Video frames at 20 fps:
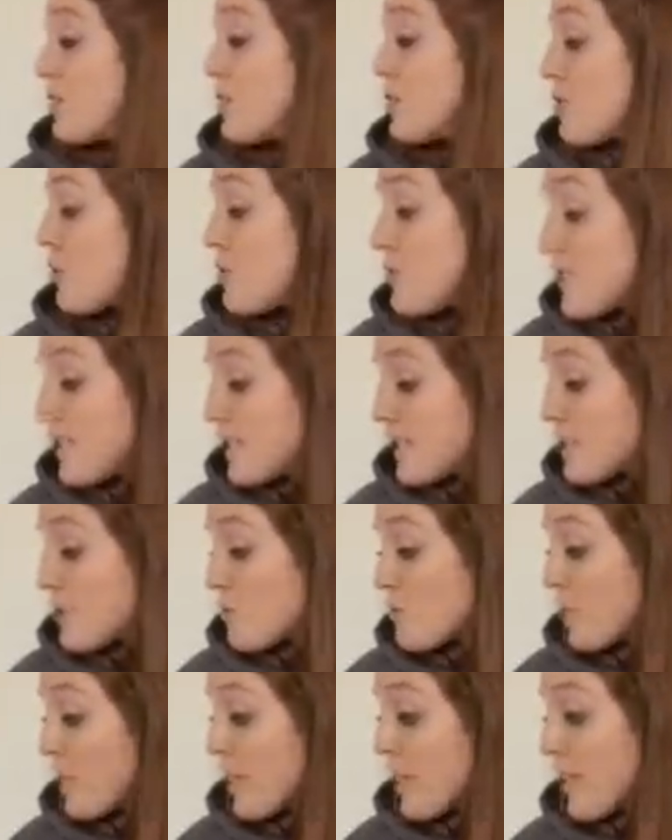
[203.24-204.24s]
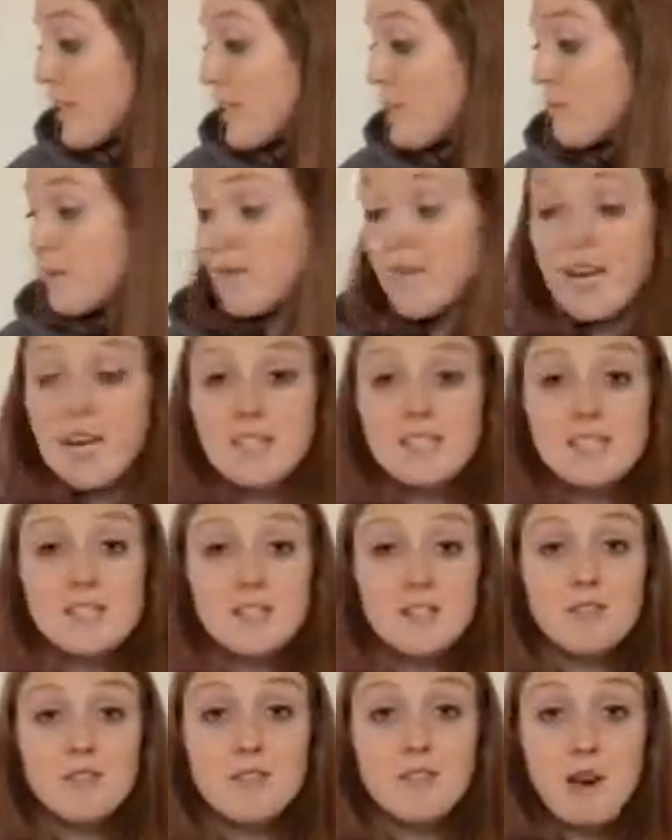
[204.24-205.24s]
So this is really the big idea
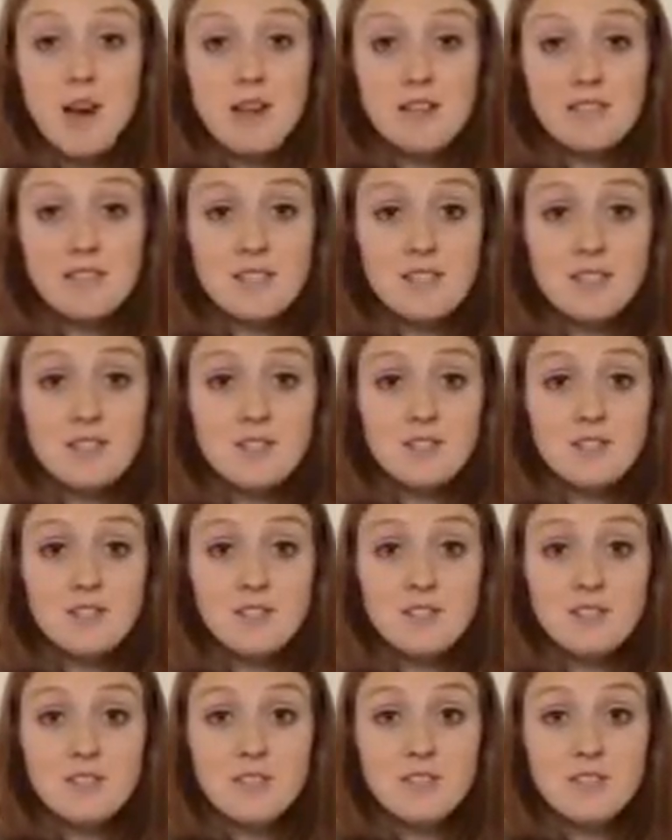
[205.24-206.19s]
of the rock cycle,